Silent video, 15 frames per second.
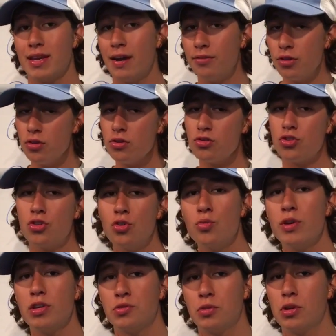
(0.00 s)
After those 2
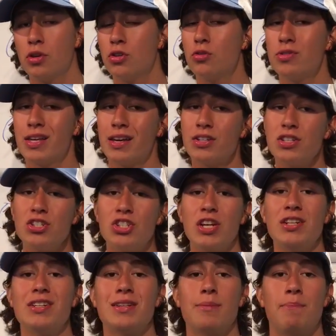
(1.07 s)
weeks, what you're gonna do is actually
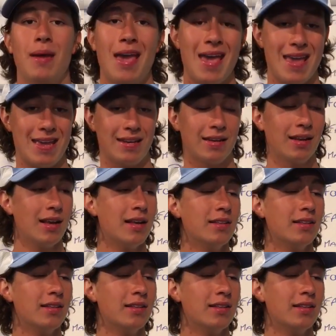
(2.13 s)
change it to paid.